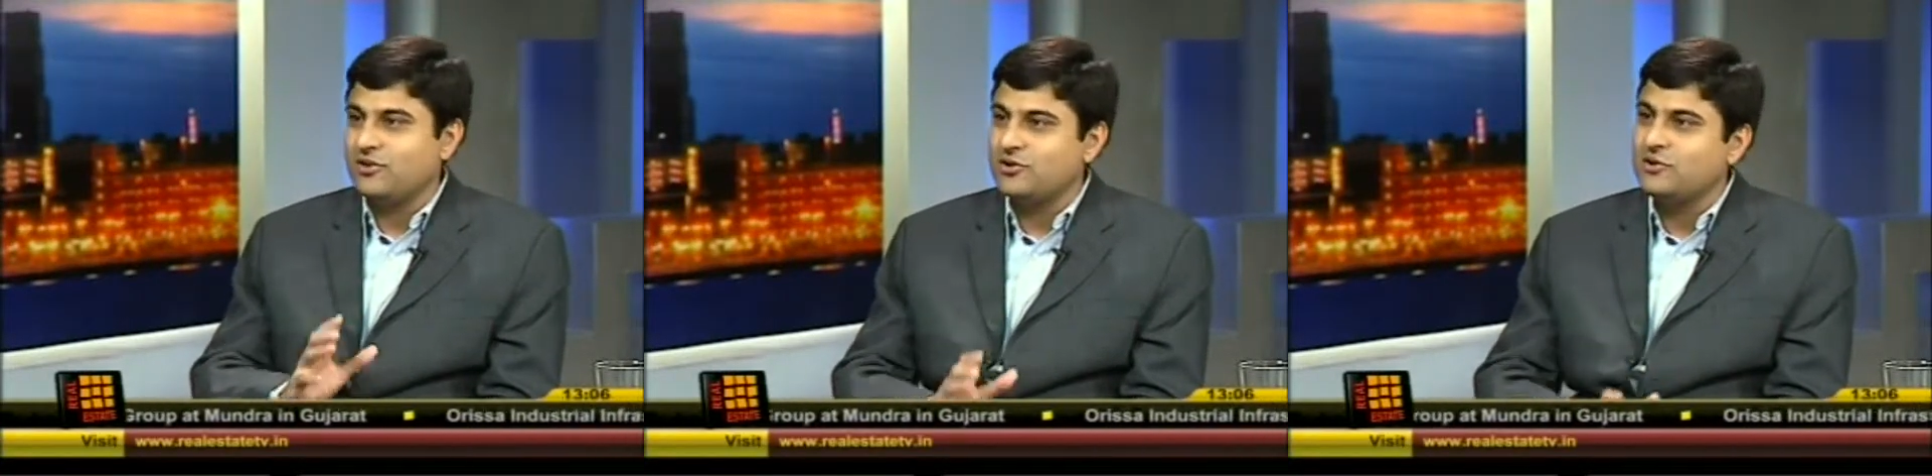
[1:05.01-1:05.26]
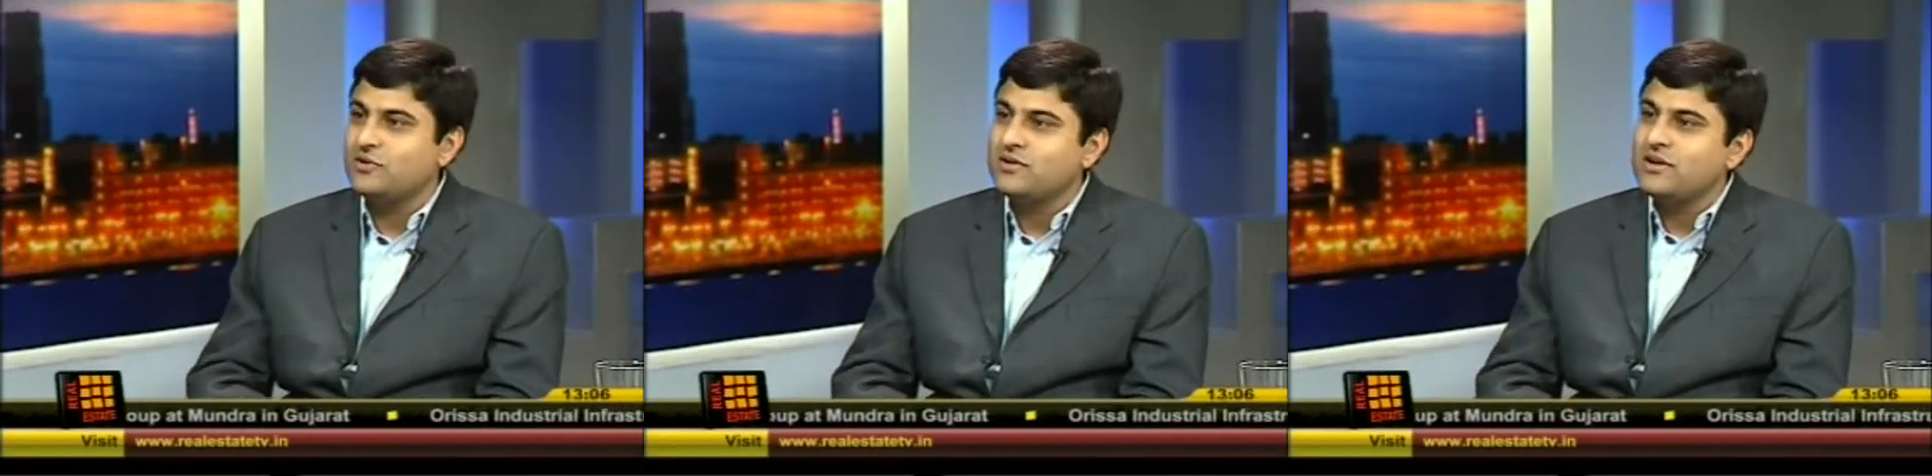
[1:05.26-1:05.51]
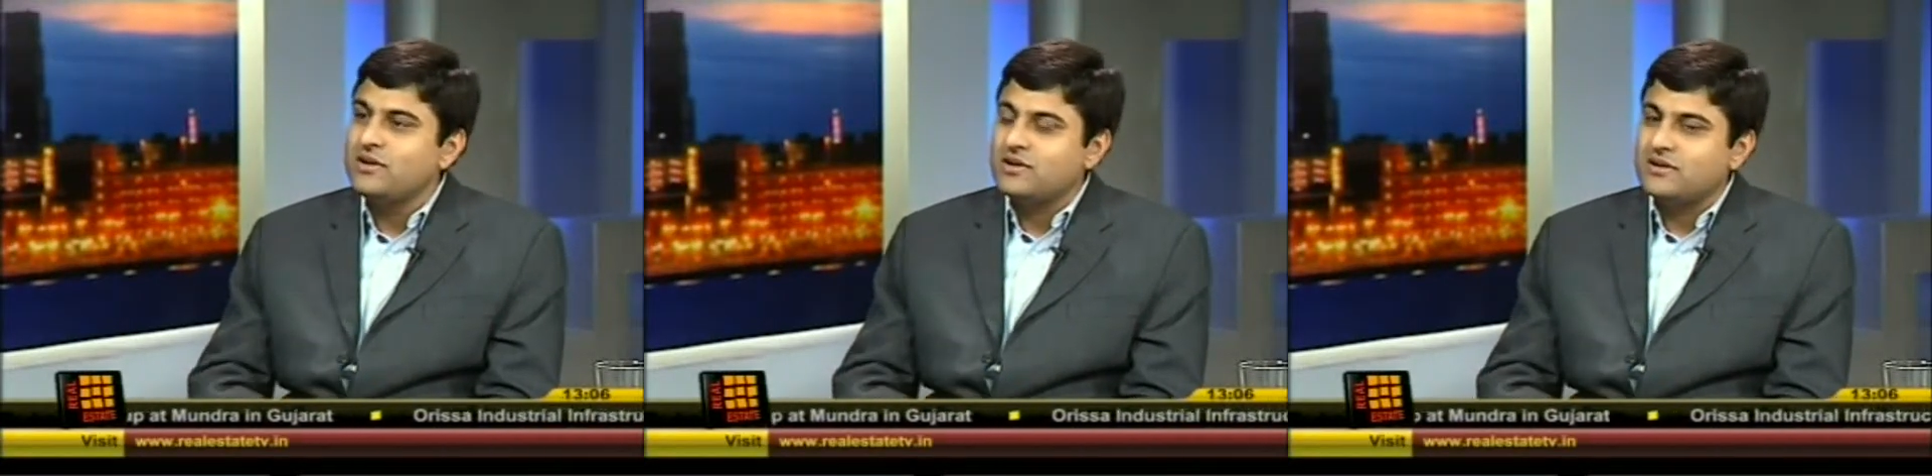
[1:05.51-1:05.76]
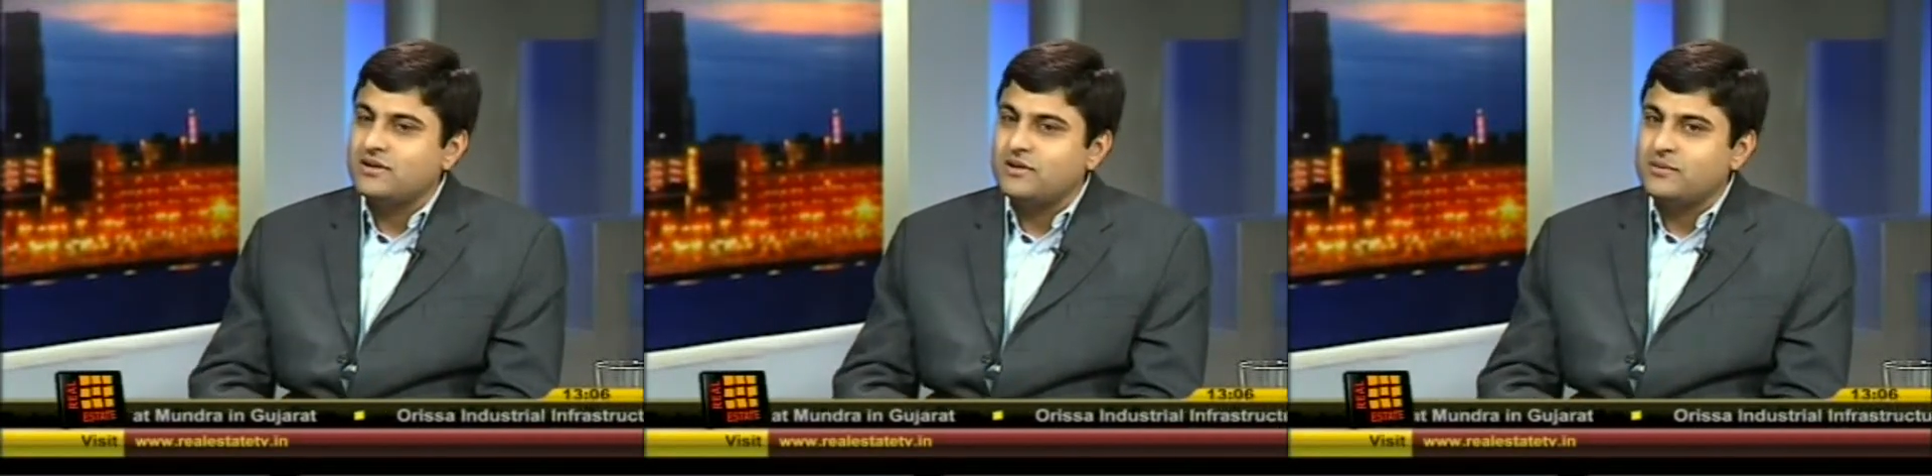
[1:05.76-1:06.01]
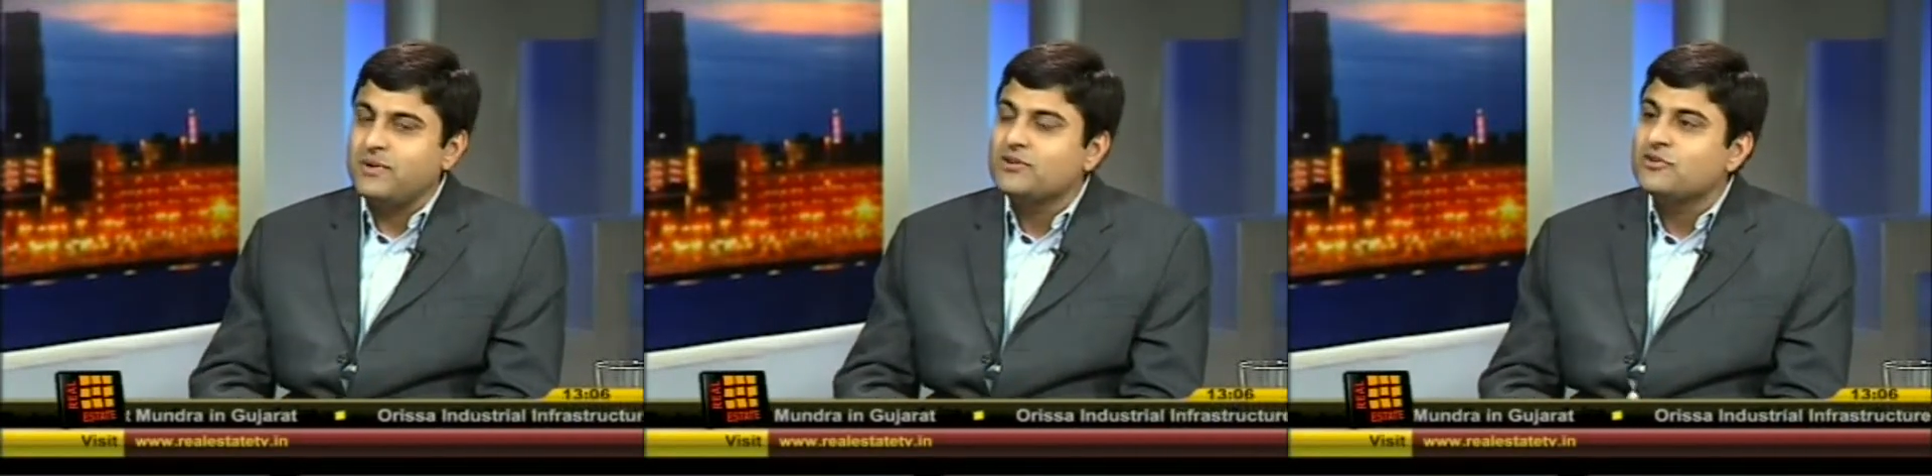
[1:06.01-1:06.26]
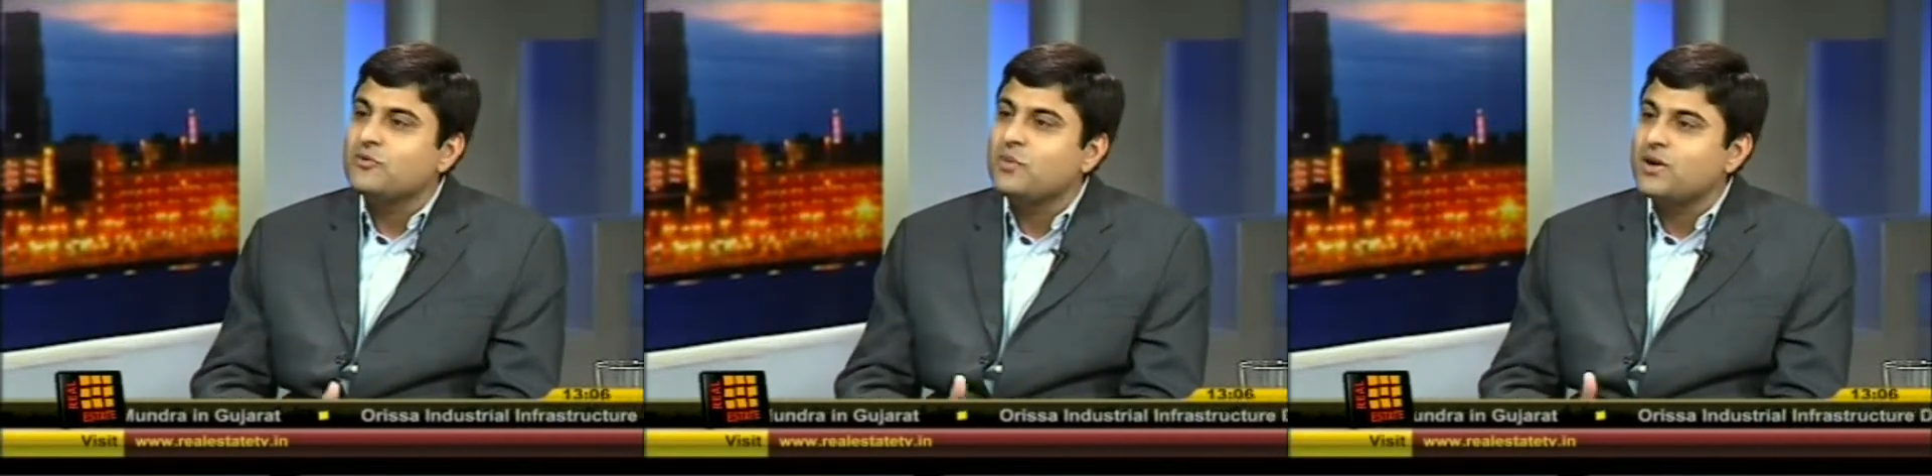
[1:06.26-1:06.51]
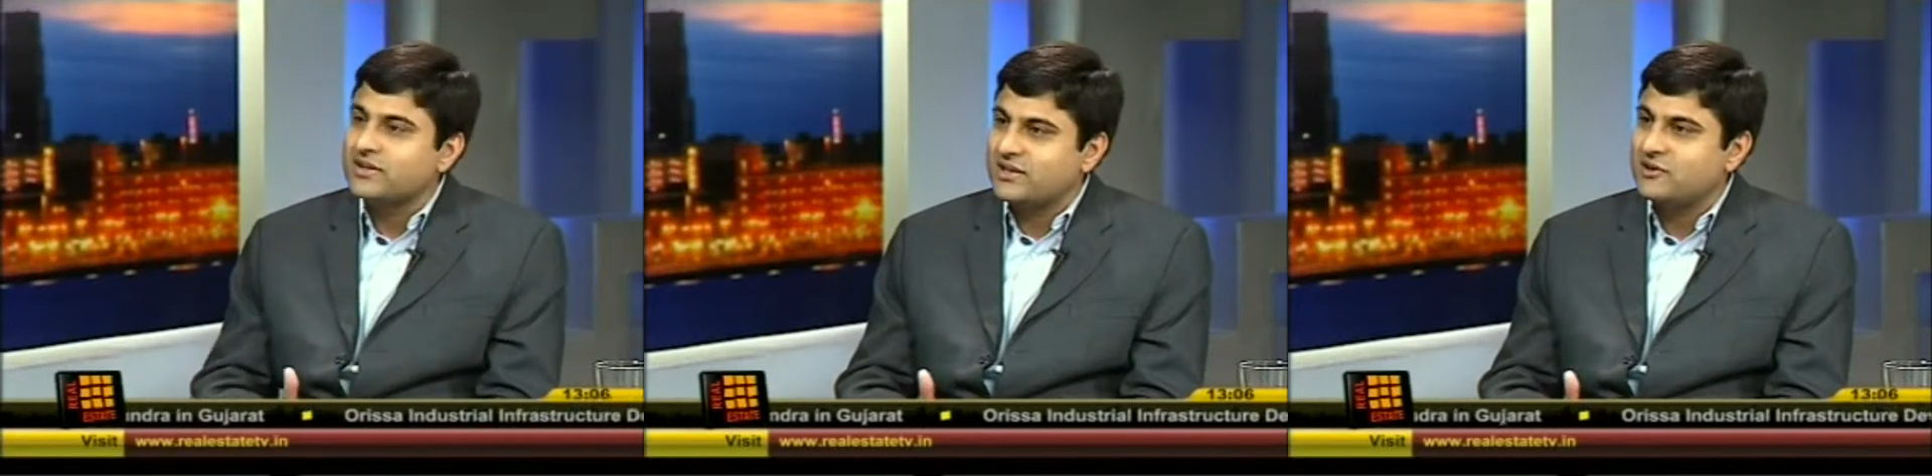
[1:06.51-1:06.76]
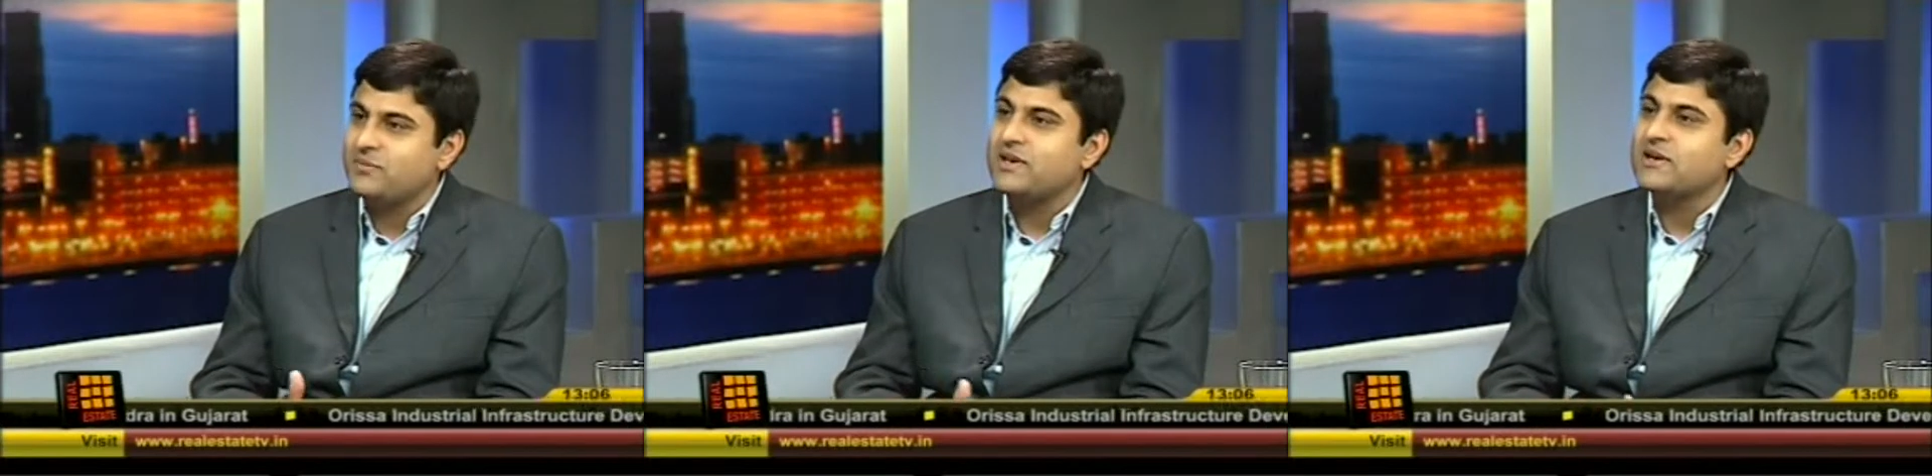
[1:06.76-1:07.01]
you know, piece of work
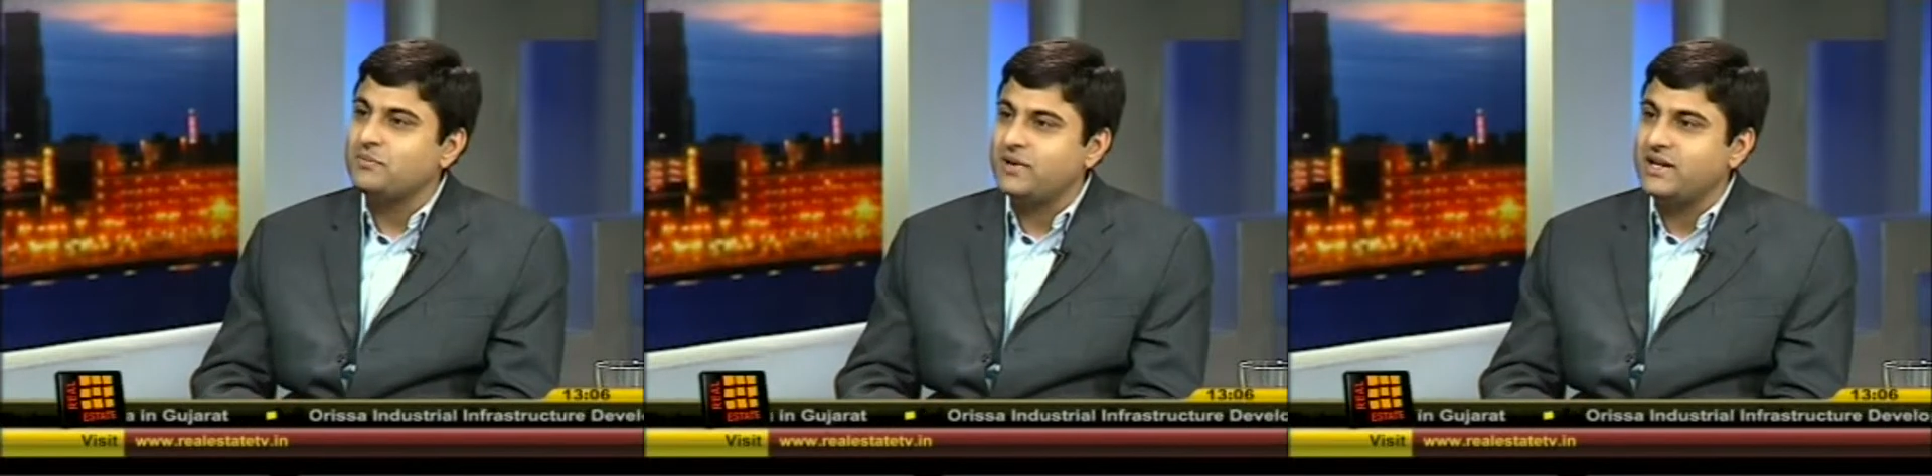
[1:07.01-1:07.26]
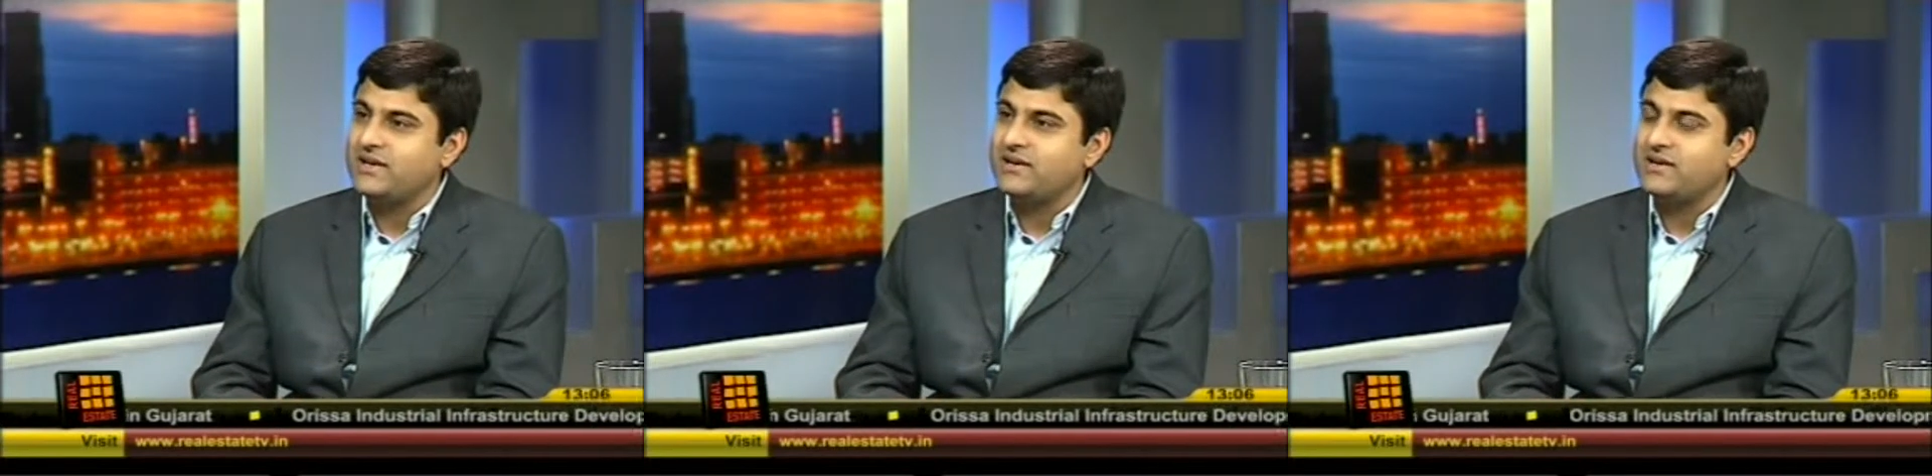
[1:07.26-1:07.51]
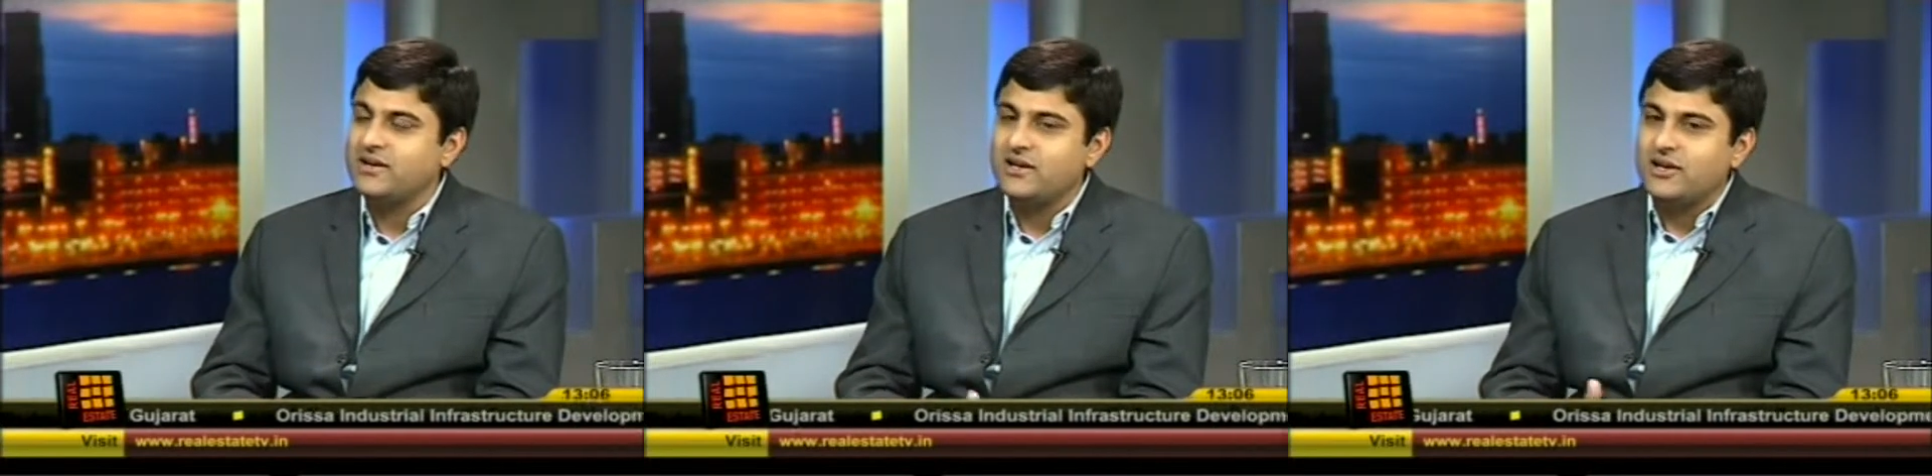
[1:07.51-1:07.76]
that has been completed.